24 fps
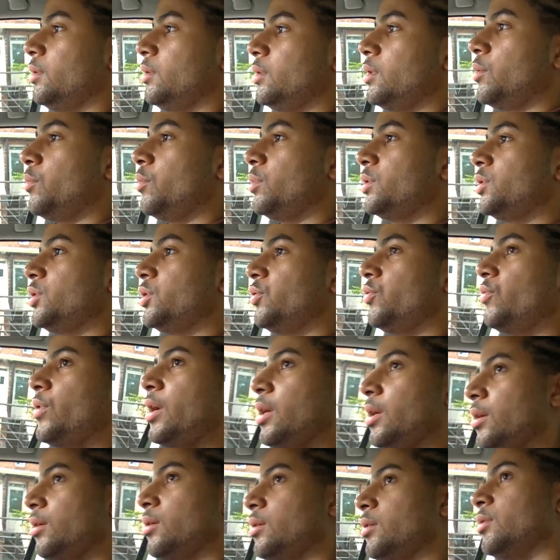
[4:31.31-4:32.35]
They're one of the
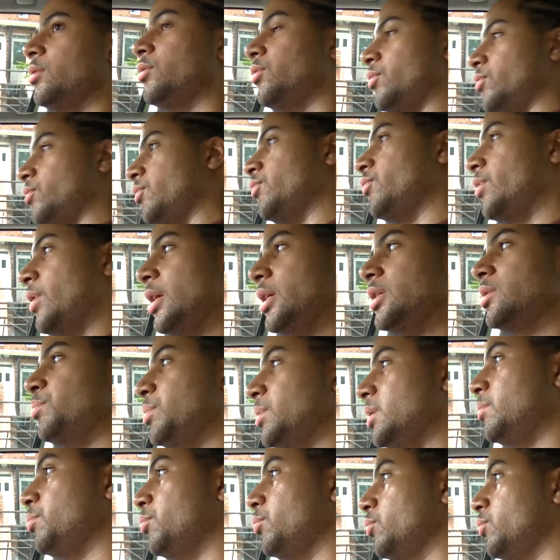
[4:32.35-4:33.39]
great, greatest
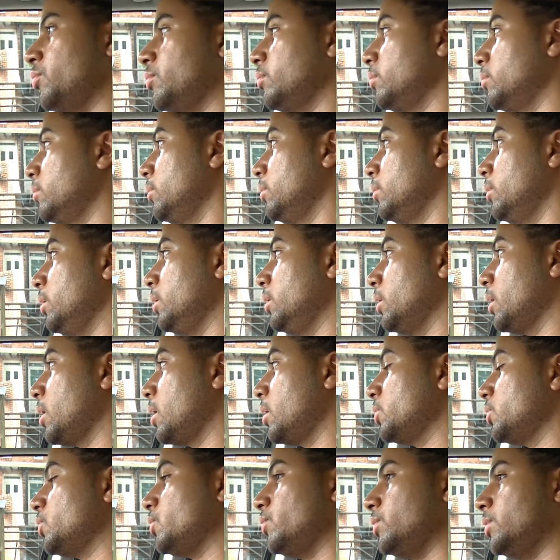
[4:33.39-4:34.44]
people in the
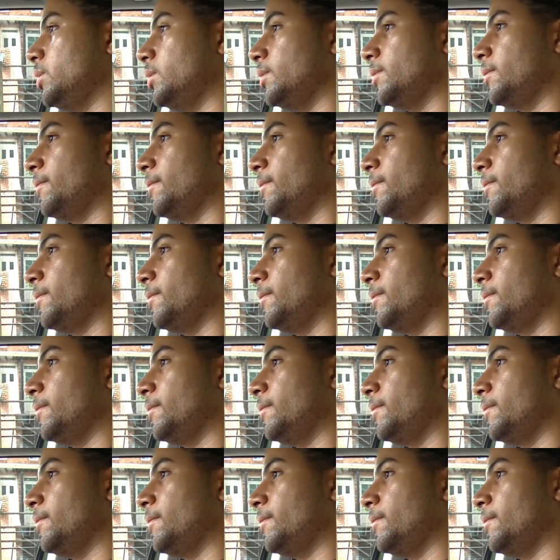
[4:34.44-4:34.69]
country.